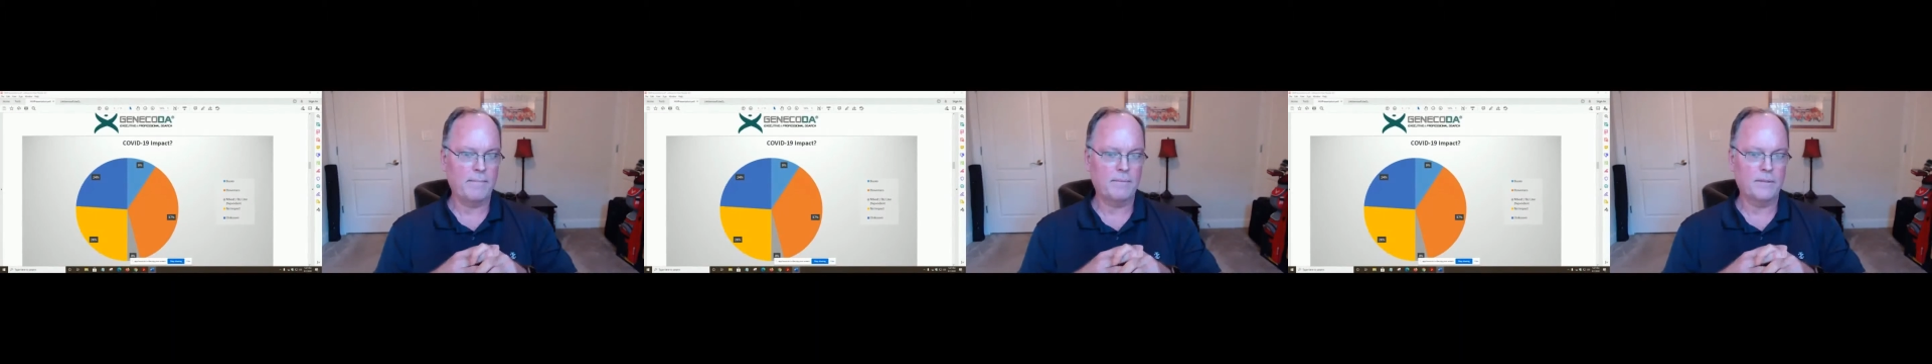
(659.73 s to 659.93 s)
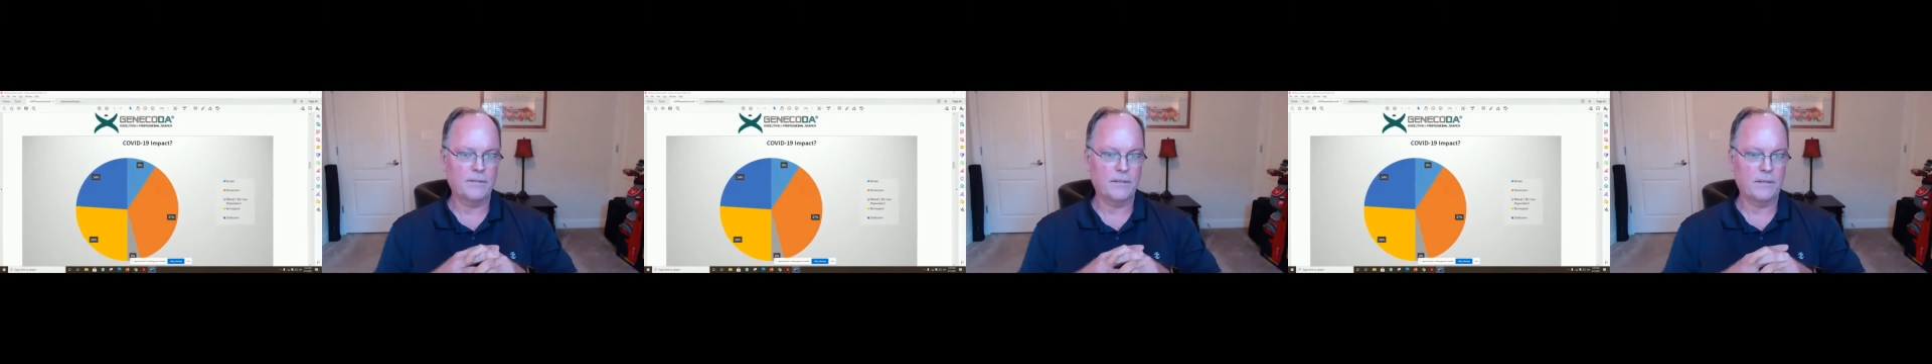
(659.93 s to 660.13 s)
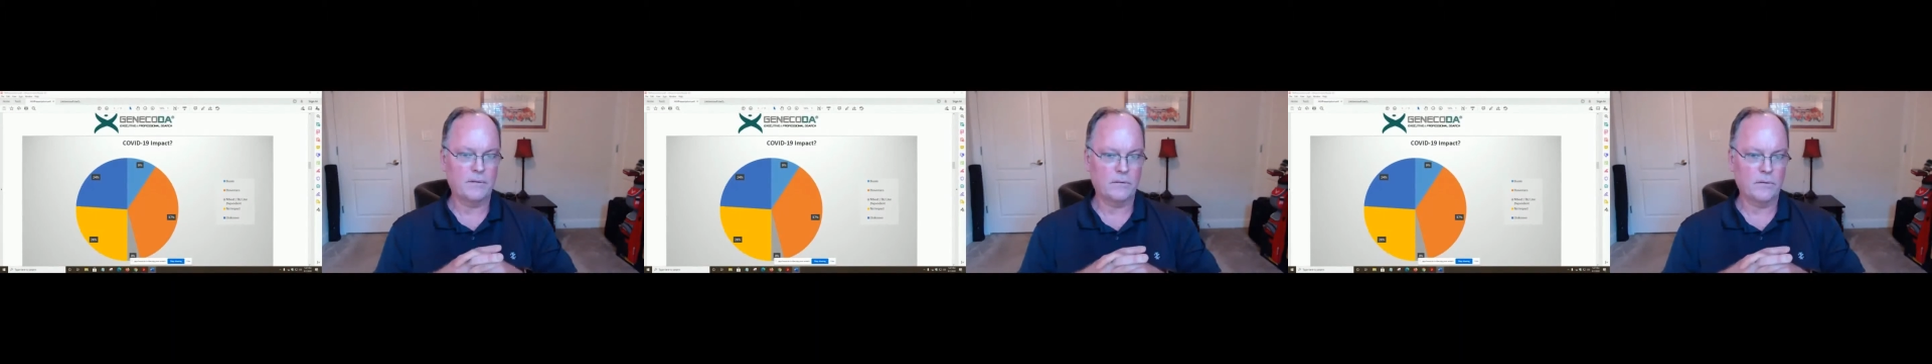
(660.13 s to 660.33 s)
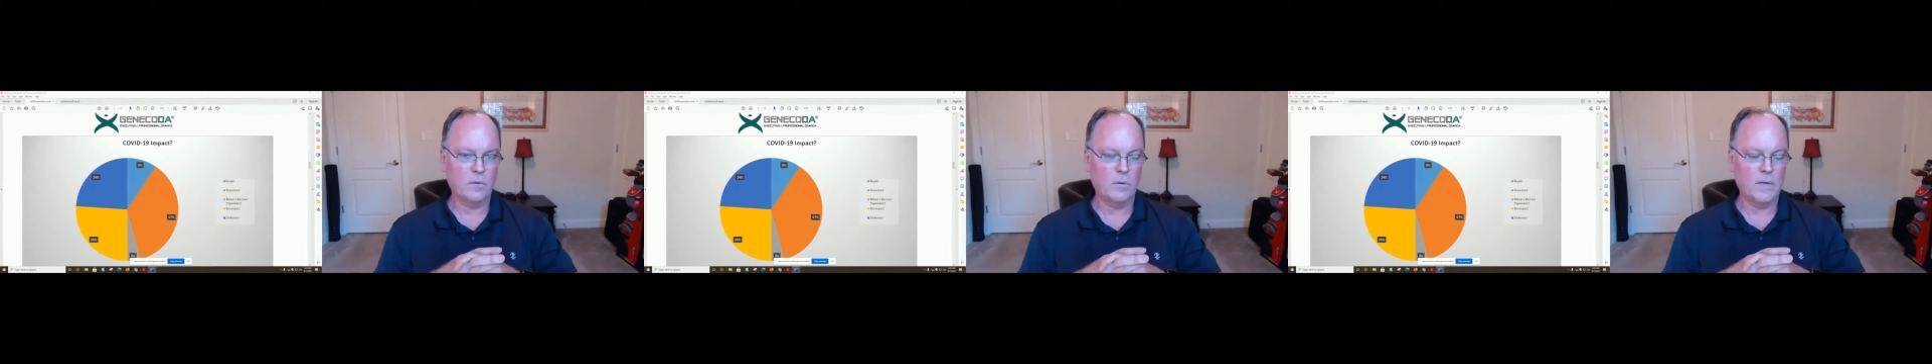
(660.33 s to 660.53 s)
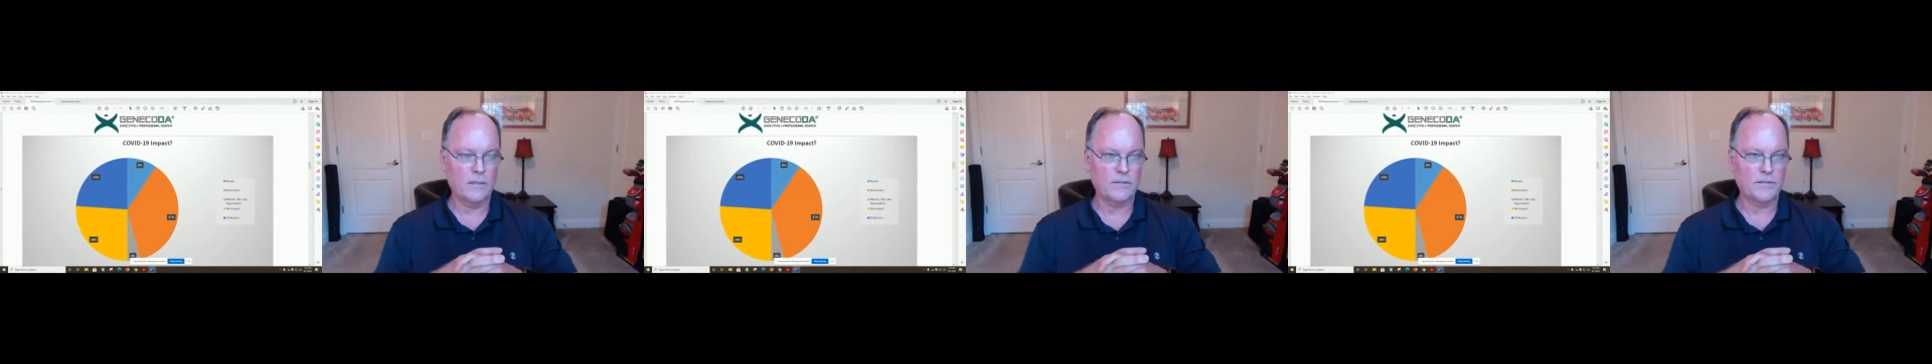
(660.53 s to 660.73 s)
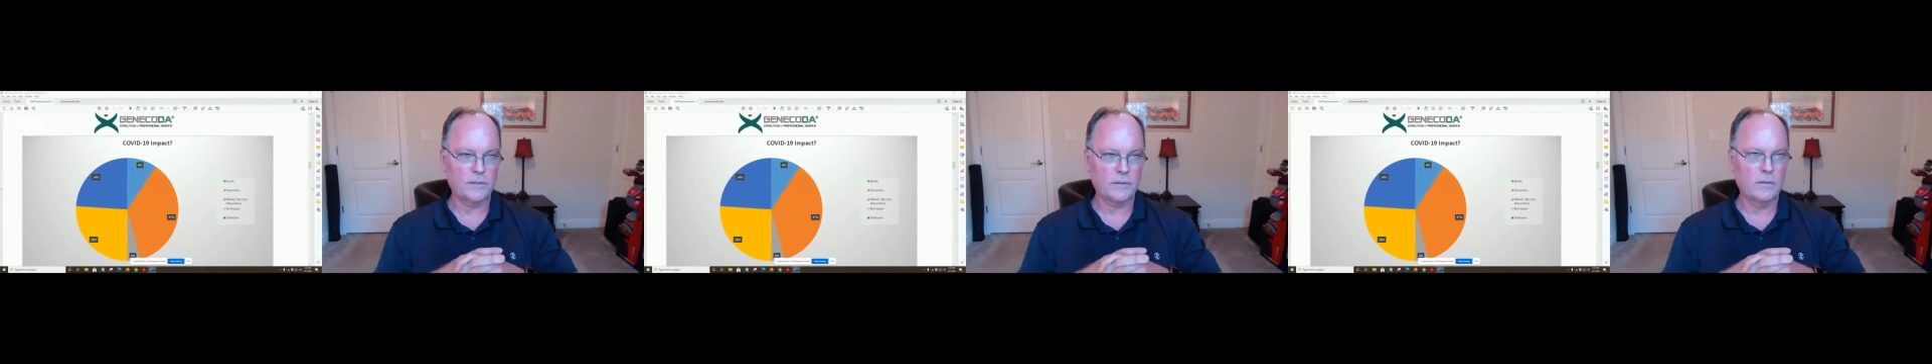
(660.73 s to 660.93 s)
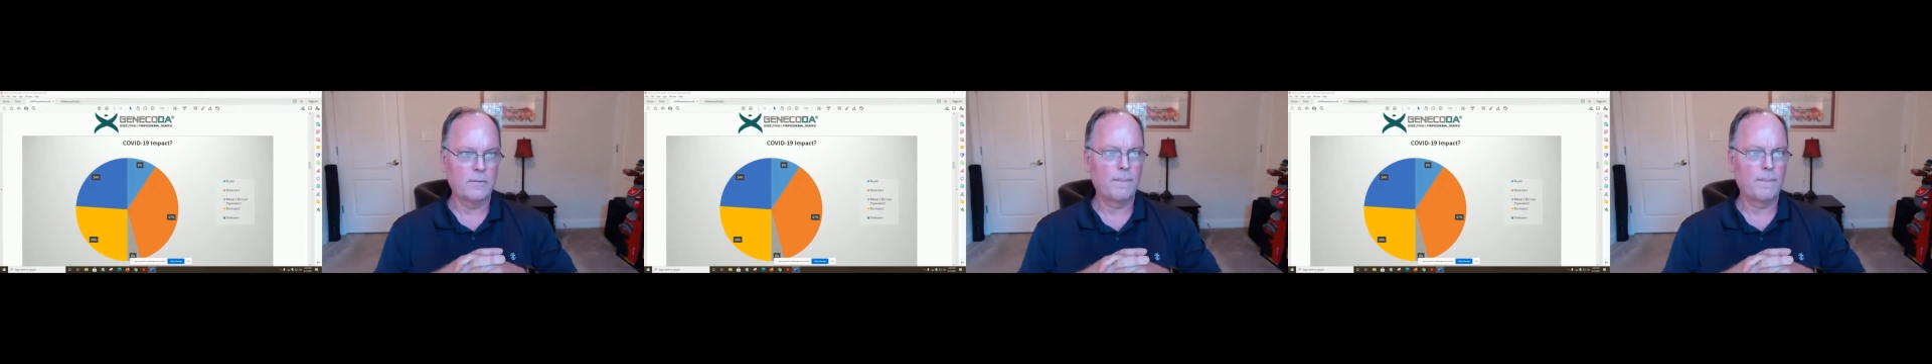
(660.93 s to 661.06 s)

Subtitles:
particular question.